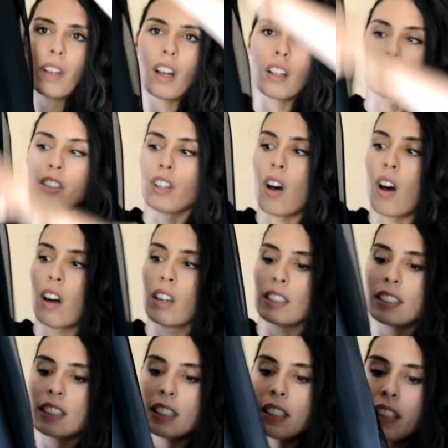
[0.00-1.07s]
a long
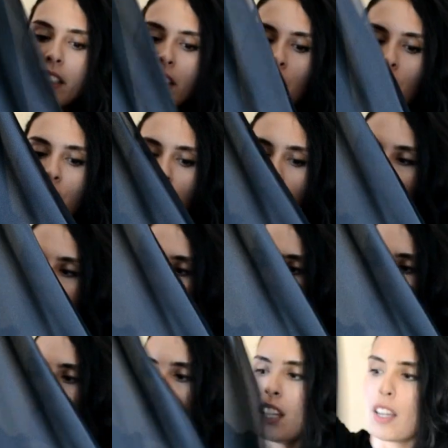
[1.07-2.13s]
slitted skirt,
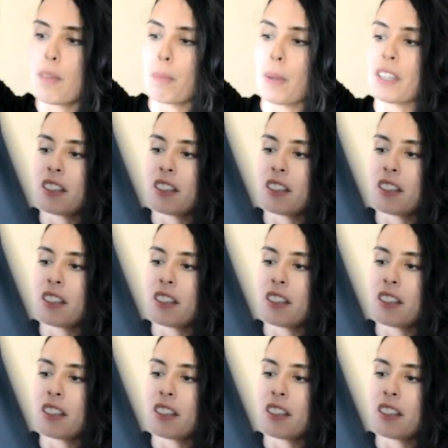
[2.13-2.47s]
but